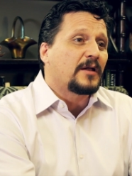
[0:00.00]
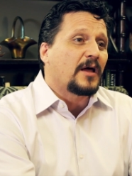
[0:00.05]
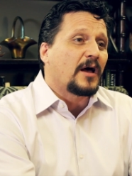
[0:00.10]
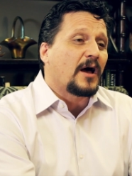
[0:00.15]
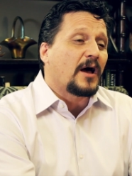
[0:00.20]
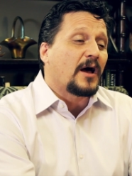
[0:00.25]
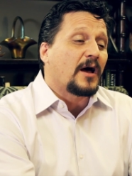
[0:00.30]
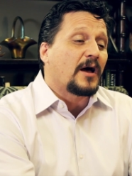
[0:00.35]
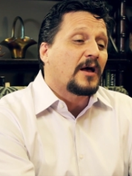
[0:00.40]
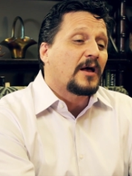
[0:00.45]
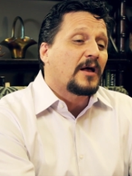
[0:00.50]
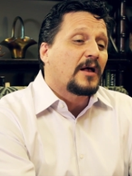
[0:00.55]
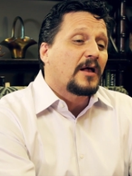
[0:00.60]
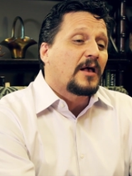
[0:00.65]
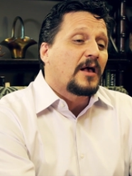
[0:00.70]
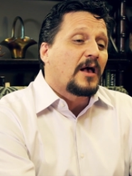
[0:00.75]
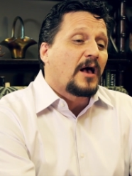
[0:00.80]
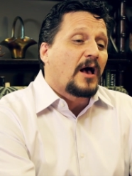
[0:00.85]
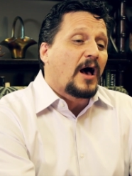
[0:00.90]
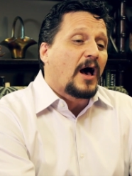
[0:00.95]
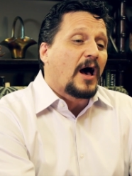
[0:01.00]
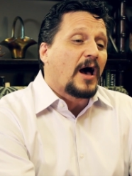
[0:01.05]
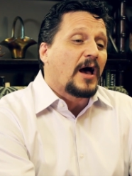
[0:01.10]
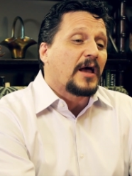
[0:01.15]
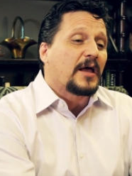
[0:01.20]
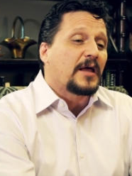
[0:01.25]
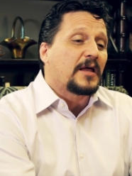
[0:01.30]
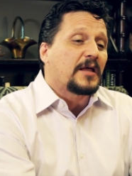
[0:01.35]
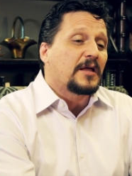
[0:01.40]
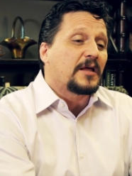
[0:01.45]
Uh,
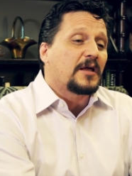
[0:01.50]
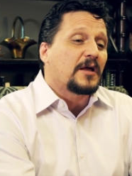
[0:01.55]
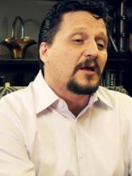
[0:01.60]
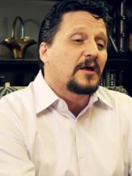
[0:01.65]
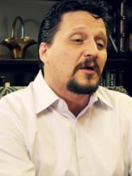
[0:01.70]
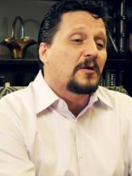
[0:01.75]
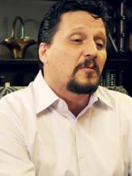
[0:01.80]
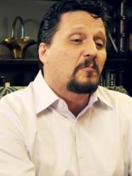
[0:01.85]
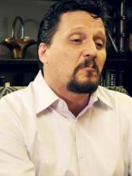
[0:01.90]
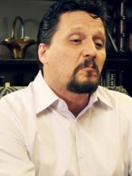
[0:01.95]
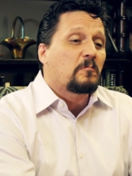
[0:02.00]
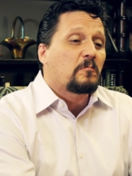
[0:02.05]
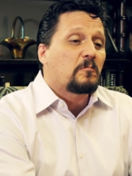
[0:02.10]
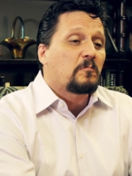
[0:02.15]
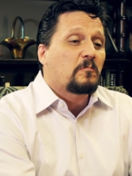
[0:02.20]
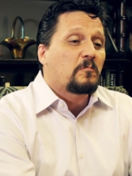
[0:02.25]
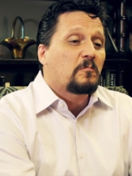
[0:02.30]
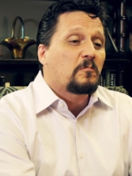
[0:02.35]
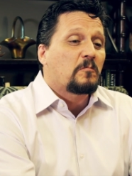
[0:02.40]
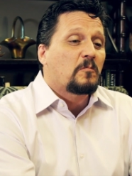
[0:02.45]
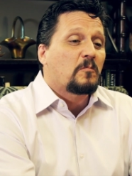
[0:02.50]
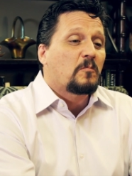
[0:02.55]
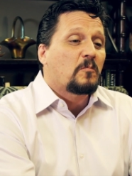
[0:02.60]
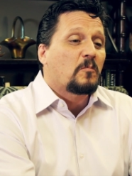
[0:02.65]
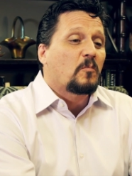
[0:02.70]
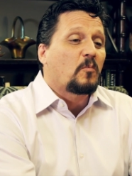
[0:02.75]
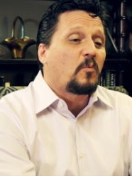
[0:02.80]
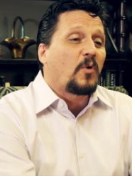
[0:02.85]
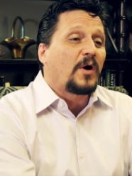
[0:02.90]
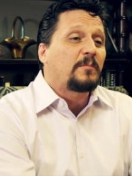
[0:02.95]
I
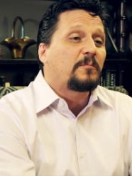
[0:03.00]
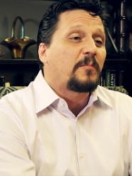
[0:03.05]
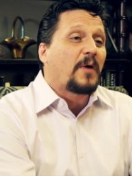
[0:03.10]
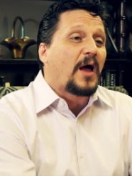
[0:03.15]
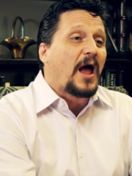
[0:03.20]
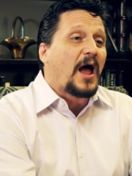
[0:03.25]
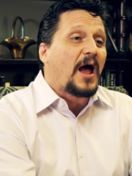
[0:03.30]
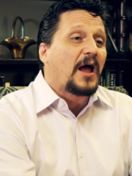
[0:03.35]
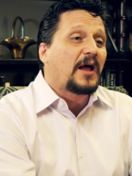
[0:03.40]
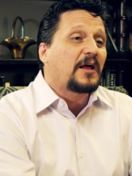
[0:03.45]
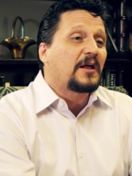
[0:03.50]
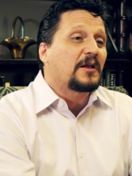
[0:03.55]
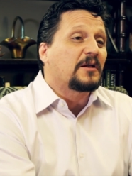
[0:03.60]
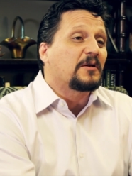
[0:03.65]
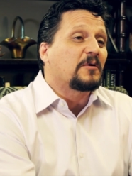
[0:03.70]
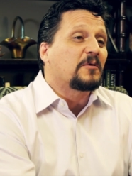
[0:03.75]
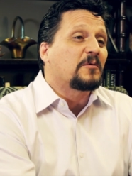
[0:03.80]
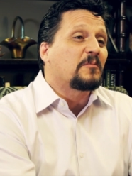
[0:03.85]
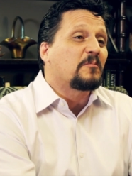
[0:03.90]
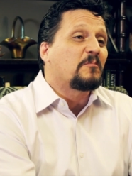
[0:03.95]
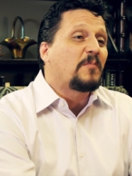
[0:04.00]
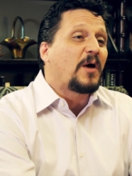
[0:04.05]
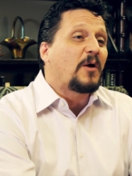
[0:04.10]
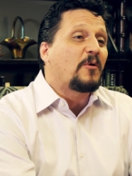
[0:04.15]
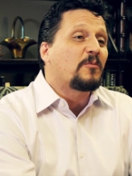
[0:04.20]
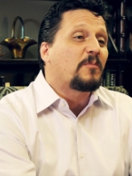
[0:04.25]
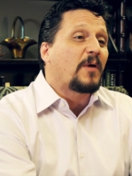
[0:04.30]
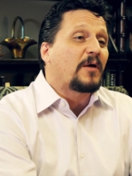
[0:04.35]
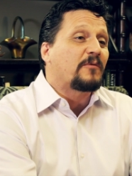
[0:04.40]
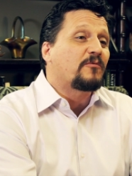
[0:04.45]
went back and met
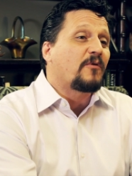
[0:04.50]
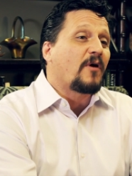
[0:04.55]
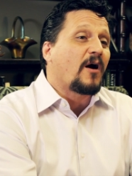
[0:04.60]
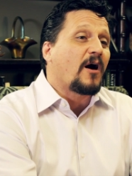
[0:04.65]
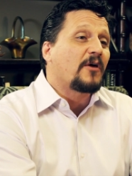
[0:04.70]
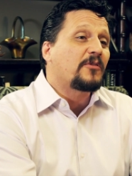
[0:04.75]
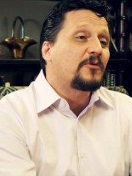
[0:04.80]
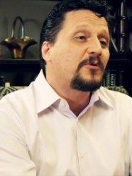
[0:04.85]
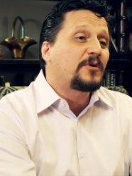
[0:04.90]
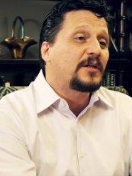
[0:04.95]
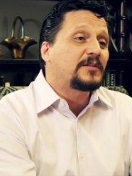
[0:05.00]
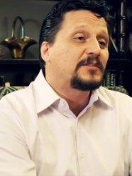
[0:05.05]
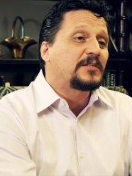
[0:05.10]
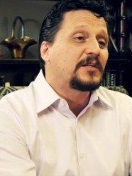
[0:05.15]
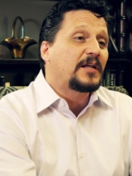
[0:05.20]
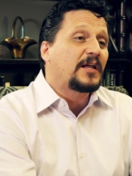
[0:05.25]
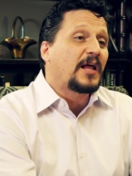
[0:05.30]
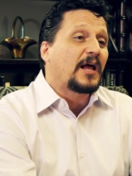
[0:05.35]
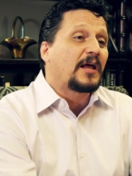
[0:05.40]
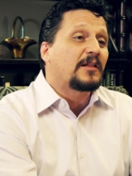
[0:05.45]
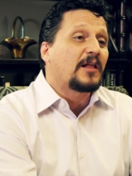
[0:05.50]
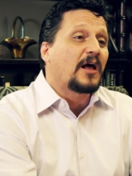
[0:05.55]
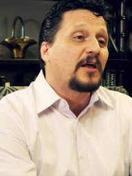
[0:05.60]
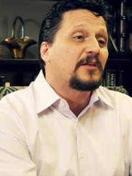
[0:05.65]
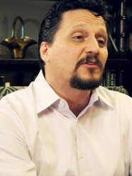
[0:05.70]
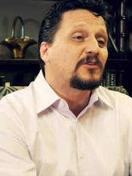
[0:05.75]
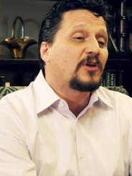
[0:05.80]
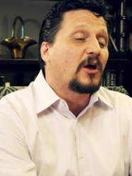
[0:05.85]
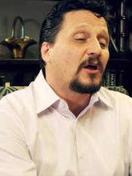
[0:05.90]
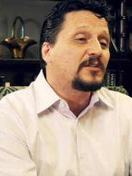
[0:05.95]
with my father and I said, hey, I, I
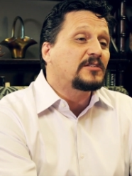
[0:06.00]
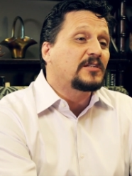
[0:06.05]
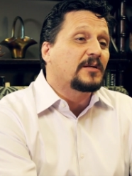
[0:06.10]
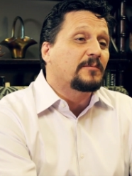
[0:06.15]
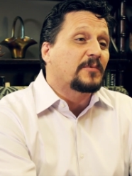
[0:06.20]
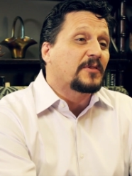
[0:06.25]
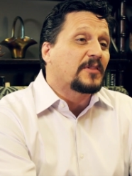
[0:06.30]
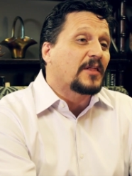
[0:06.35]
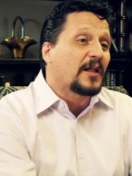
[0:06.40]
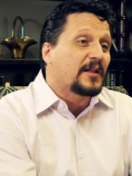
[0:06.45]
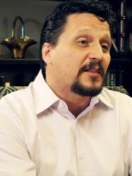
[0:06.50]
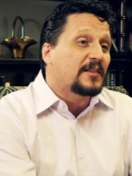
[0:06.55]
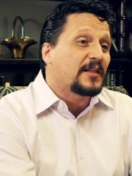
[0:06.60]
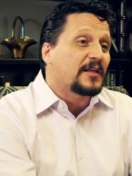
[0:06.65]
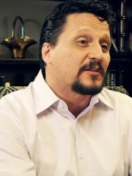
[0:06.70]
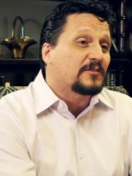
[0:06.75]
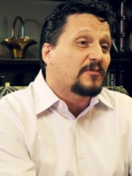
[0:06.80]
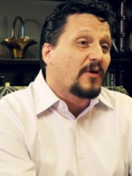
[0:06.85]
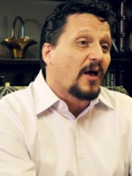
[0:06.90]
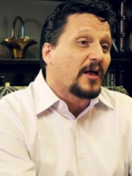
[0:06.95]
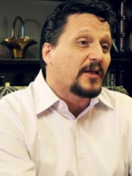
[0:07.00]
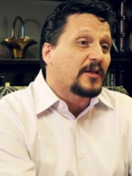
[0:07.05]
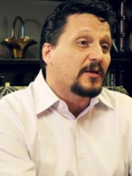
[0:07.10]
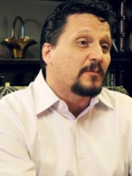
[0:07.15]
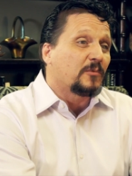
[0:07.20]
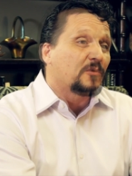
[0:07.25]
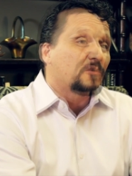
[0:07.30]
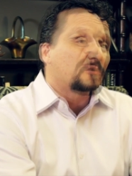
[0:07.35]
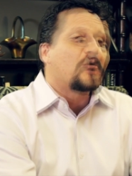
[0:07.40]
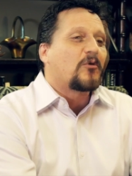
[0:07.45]
saw something that I think's
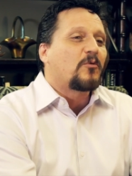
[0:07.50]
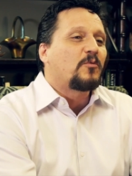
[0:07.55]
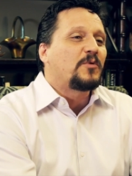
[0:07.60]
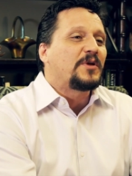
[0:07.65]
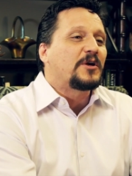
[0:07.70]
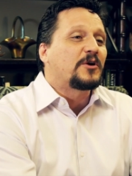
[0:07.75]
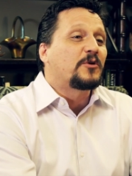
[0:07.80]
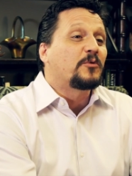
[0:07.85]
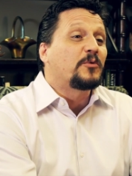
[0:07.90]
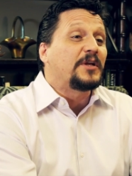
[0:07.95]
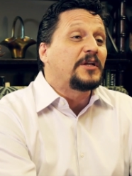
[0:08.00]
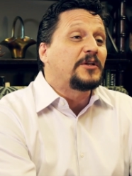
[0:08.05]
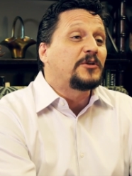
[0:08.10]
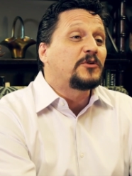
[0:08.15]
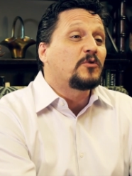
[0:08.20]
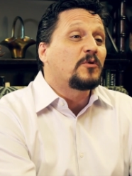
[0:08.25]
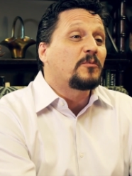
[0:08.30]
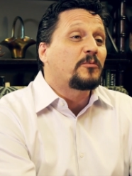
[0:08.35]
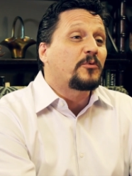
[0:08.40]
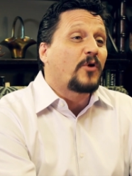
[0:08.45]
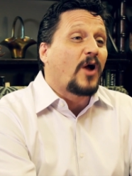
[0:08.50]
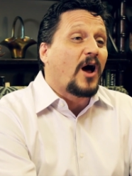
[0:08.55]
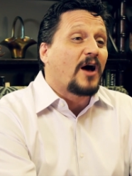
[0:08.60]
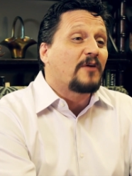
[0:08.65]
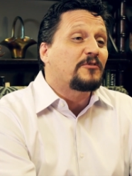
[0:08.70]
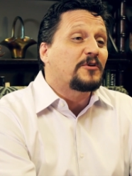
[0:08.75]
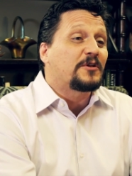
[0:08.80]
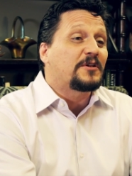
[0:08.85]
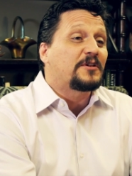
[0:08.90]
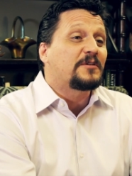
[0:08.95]
valuable. We agreed to a
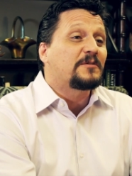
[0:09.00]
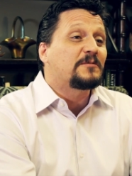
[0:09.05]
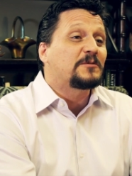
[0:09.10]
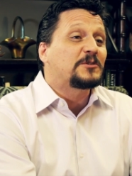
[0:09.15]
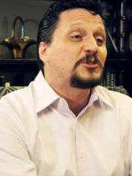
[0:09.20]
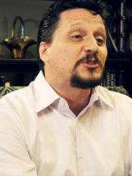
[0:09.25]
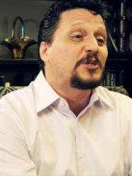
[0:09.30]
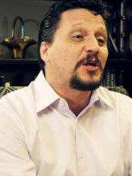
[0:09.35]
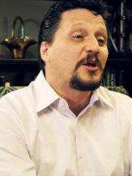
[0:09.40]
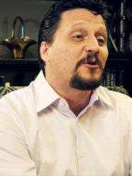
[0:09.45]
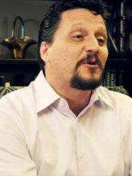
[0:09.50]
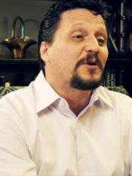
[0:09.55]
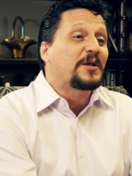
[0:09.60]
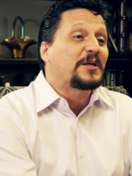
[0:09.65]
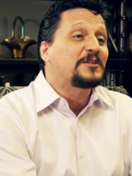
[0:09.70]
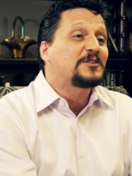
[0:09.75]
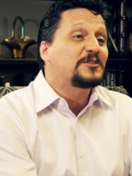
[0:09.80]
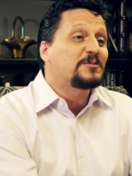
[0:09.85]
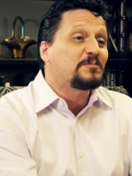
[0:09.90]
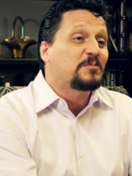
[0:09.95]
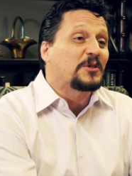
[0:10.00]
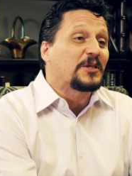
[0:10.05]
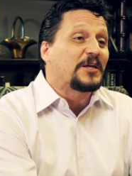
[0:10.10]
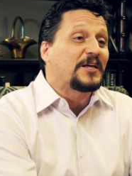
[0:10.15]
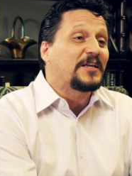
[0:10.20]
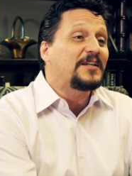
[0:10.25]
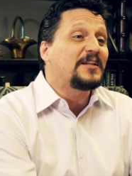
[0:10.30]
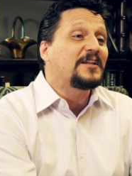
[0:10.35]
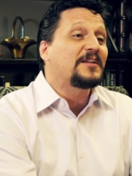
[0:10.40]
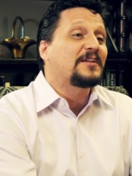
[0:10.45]
profit sharing
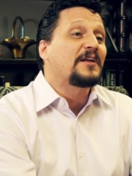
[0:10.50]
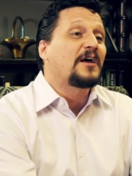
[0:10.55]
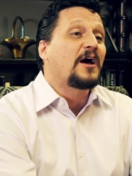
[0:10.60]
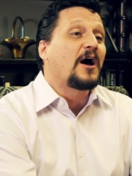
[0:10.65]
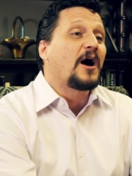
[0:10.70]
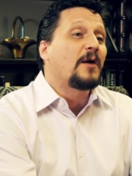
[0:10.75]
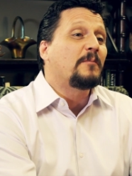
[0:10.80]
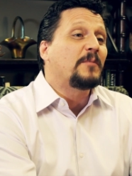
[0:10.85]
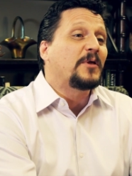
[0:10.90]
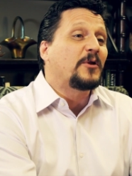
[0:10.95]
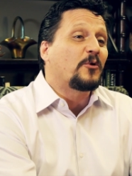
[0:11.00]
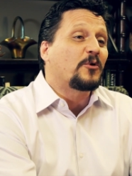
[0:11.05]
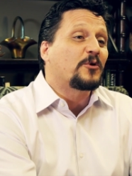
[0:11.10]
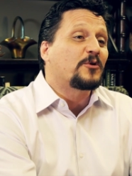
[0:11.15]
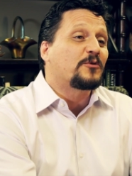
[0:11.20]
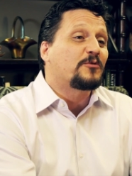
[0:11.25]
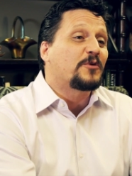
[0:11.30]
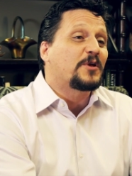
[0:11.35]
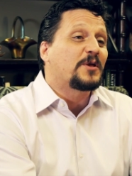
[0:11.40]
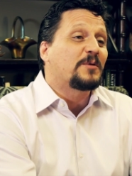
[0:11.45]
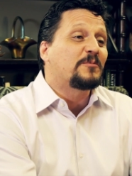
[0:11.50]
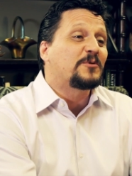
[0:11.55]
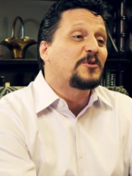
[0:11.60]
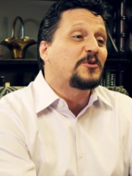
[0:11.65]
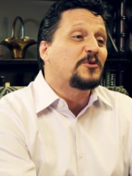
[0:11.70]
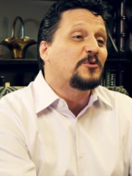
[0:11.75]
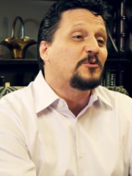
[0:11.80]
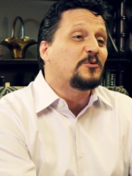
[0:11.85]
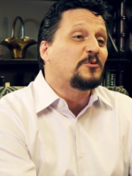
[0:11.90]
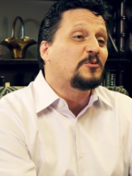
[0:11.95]
split um, in order for him
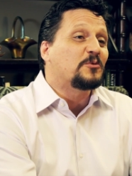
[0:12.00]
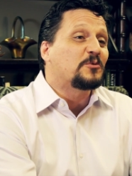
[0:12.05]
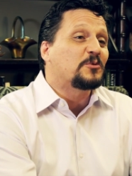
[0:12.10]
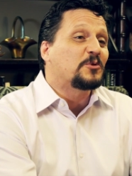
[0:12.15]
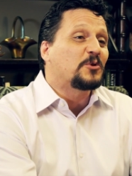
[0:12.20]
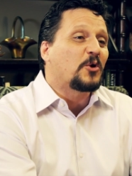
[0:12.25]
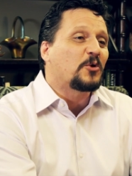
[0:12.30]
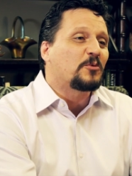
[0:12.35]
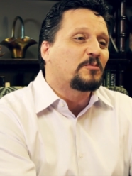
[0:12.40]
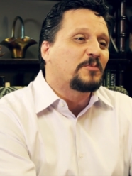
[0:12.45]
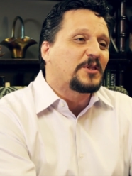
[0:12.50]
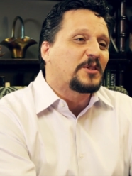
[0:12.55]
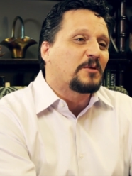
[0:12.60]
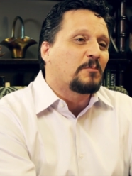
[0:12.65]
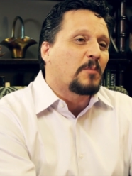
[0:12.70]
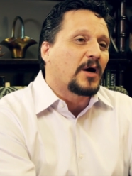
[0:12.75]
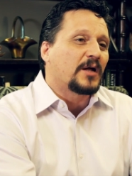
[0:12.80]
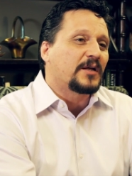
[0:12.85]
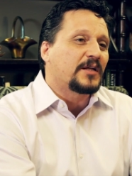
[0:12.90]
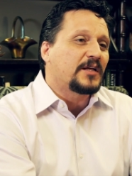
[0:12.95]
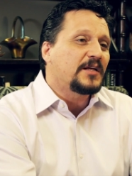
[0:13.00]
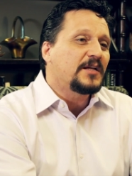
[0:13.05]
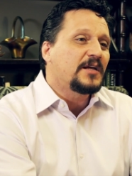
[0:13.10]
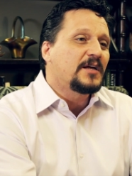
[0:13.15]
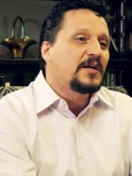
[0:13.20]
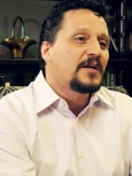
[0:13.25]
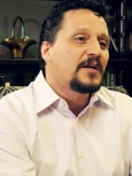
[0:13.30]
to loan me the money.